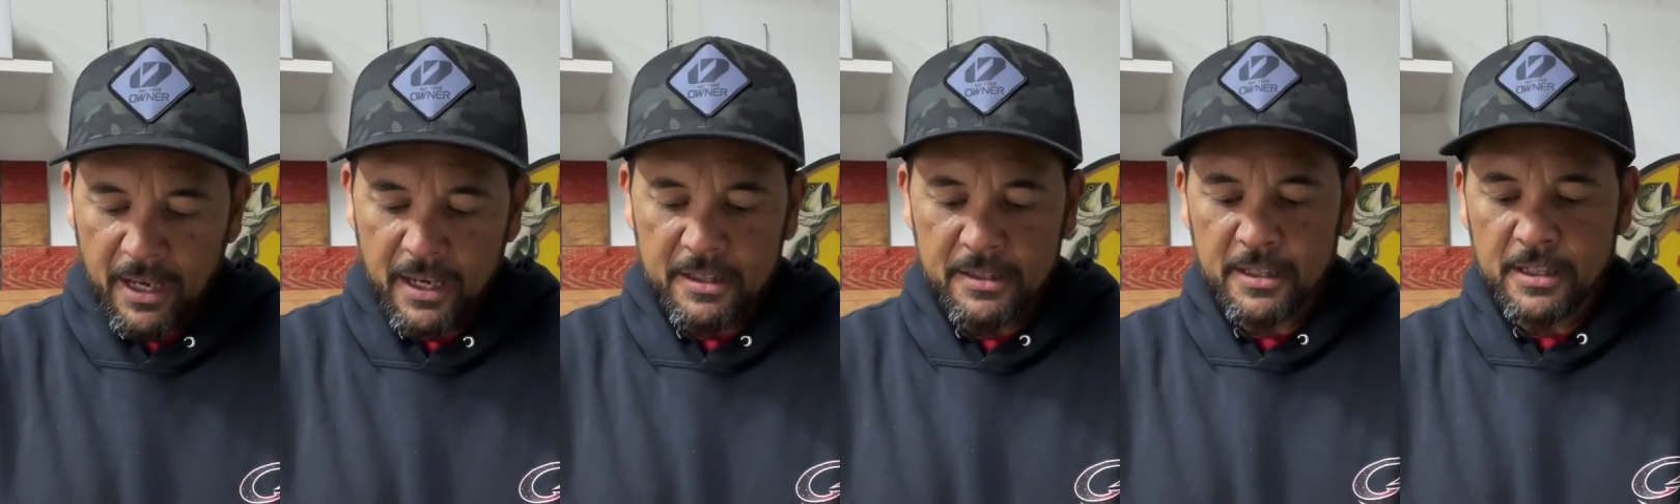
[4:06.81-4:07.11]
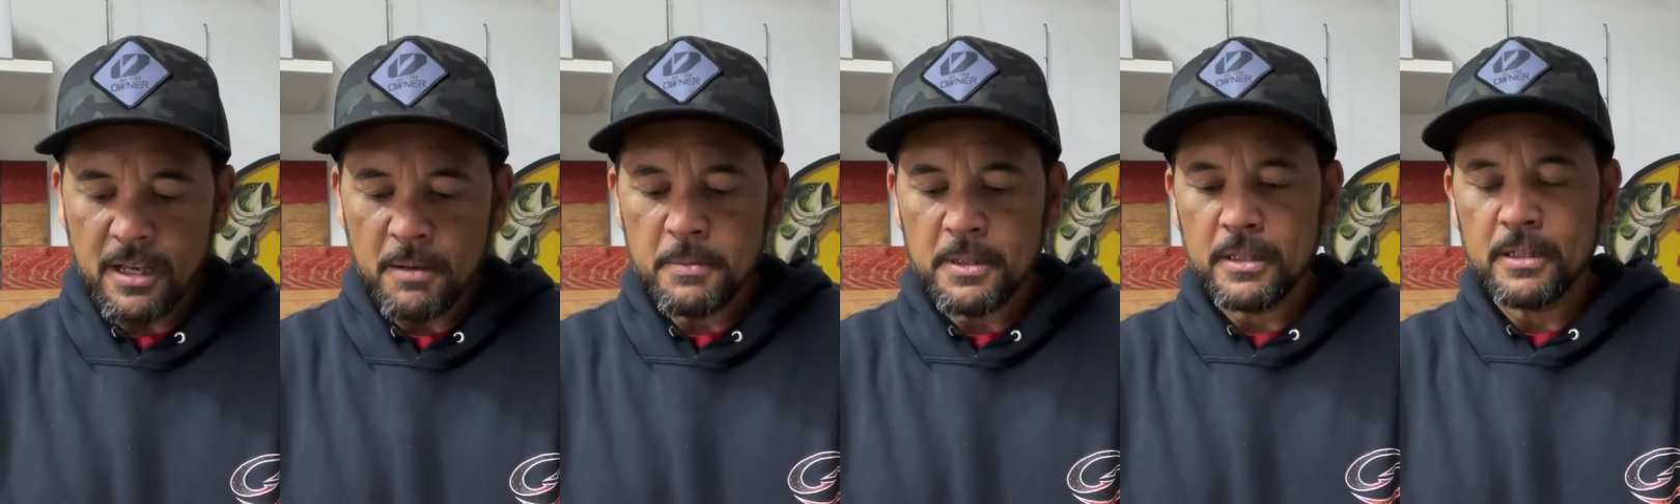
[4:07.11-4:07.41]
and they
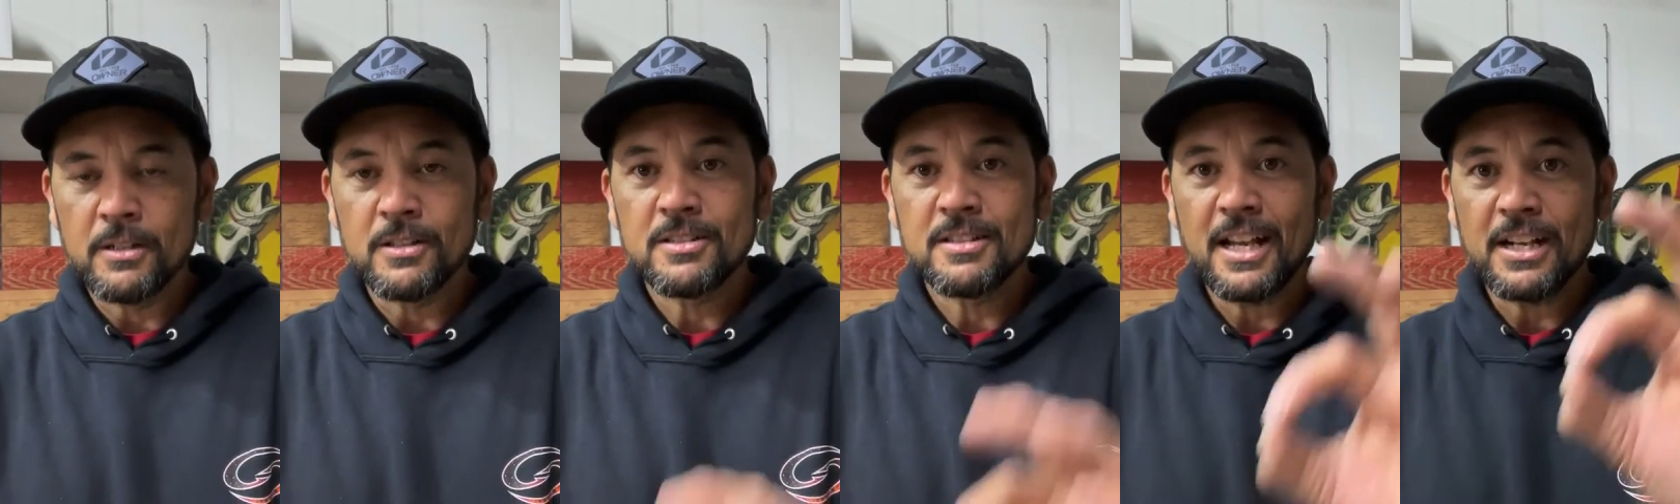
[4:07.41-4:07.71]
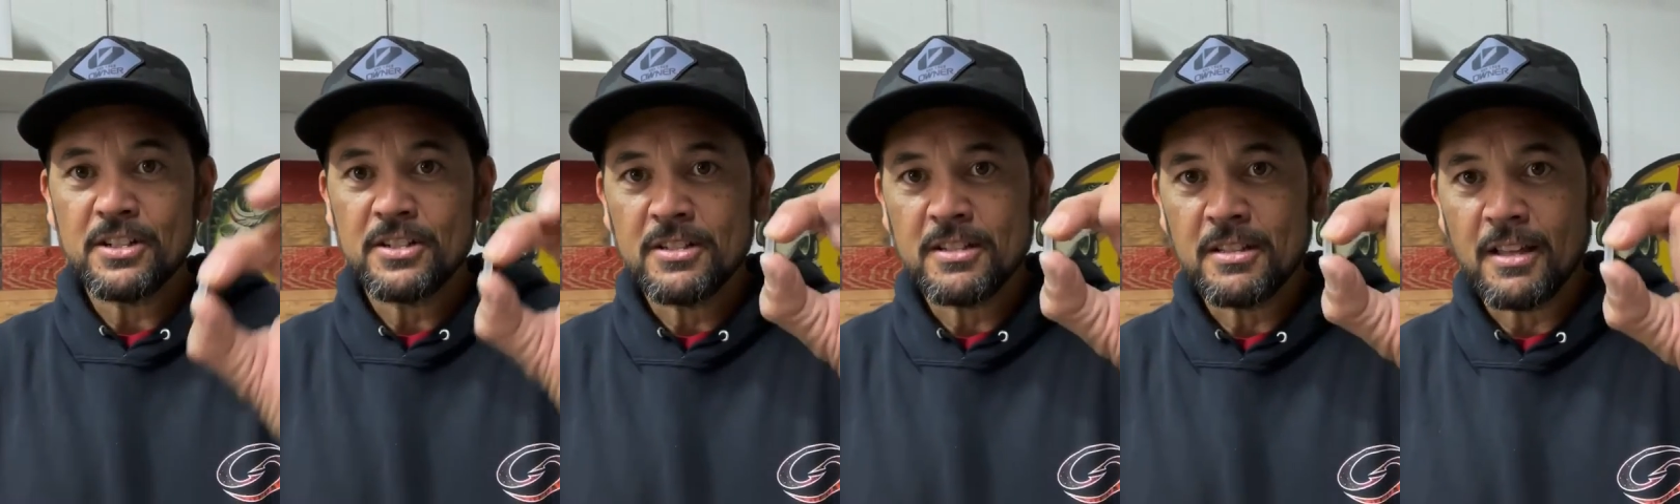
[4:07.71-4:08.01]
come in little
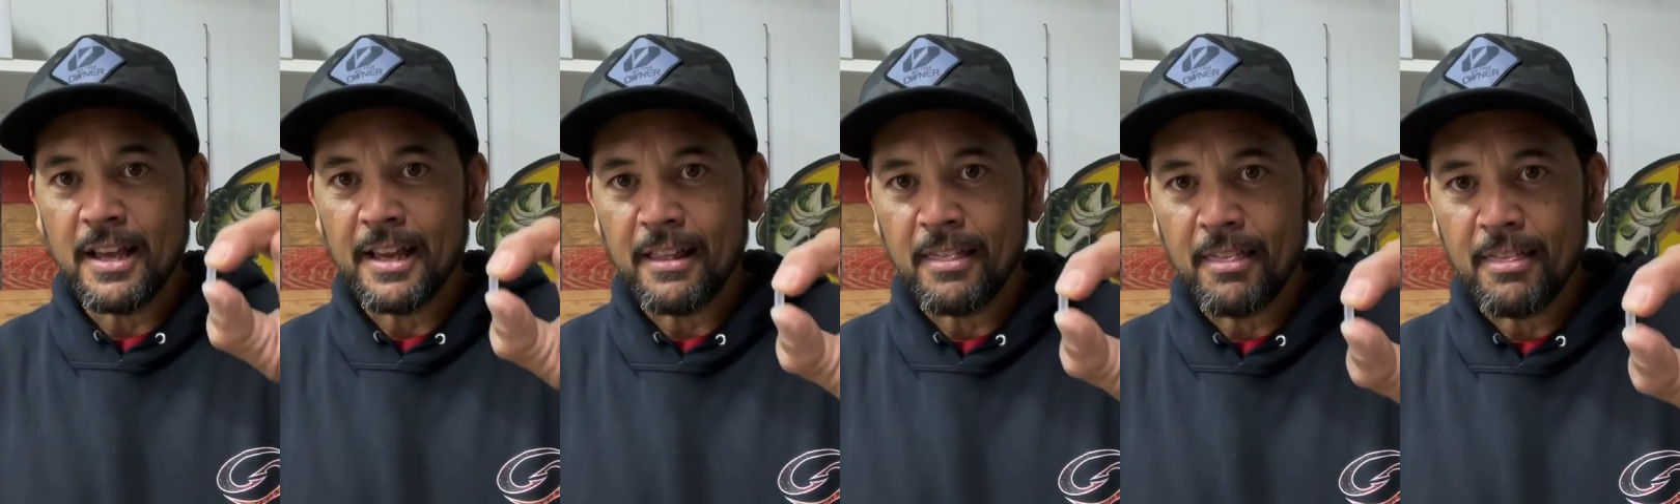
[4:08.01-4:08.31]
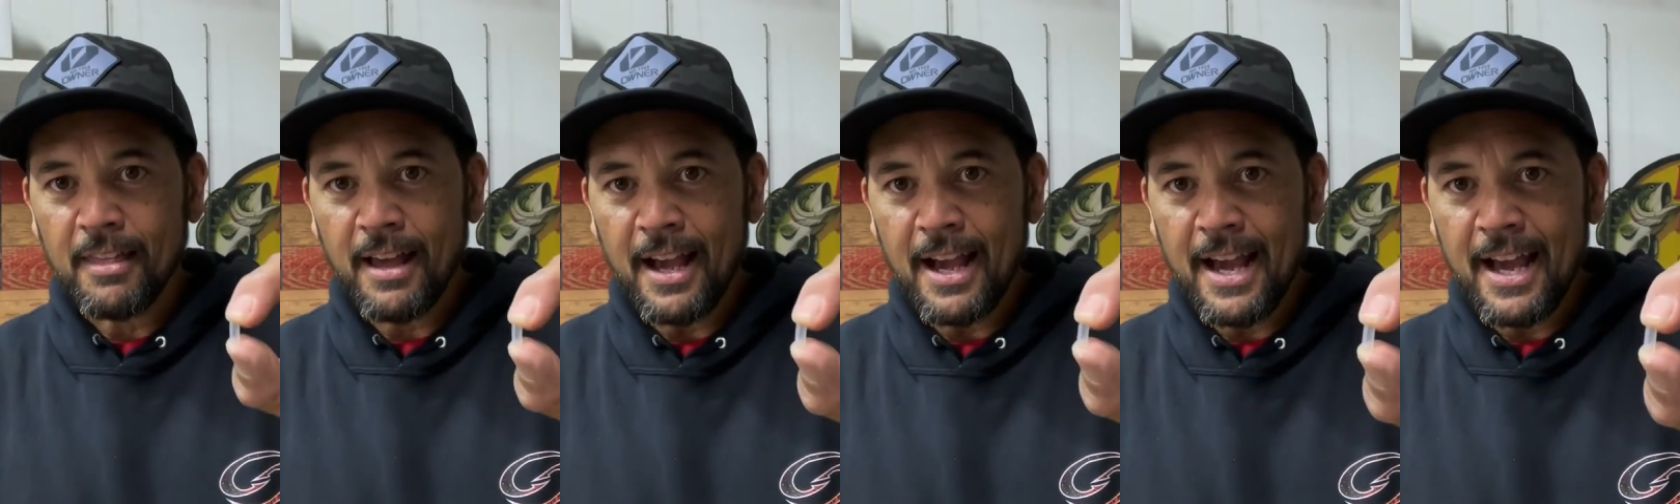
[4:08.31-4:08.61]
sections like
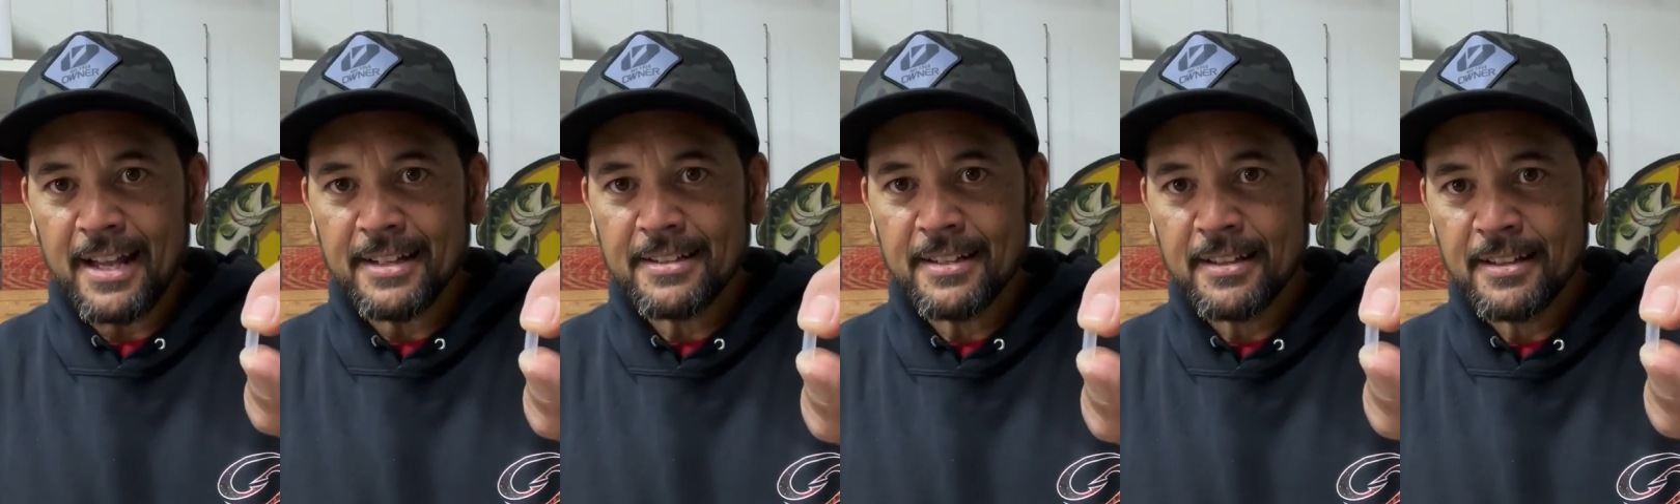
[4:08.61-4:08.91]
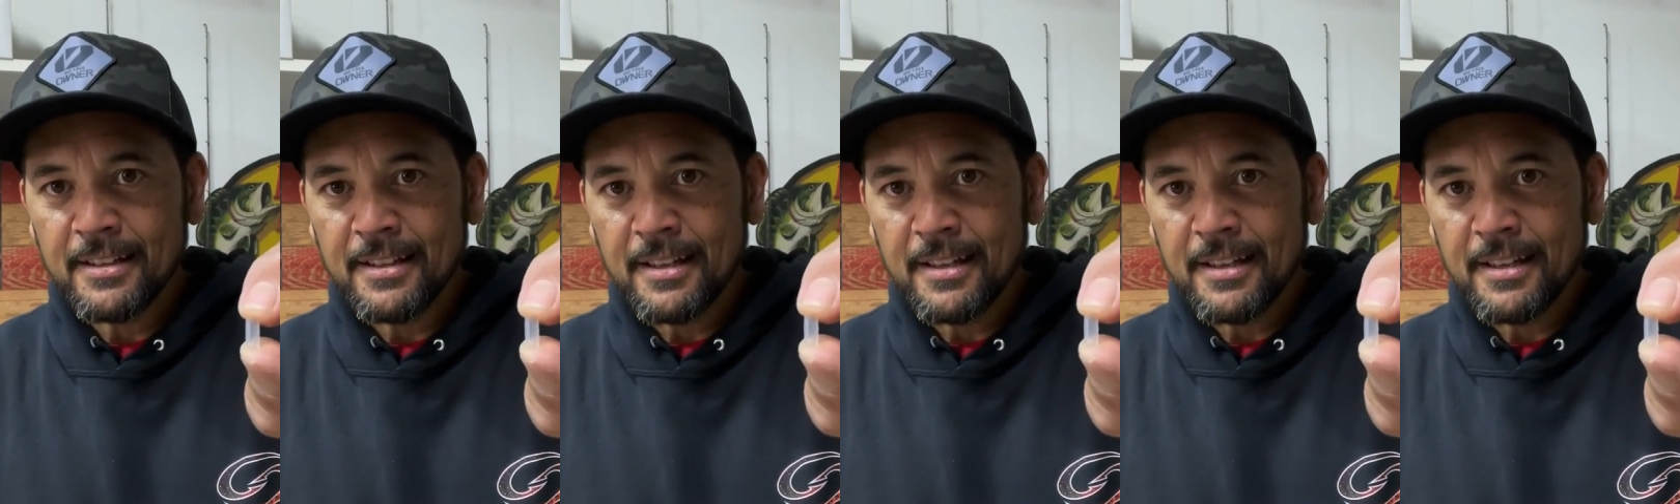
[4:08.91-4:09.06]
that.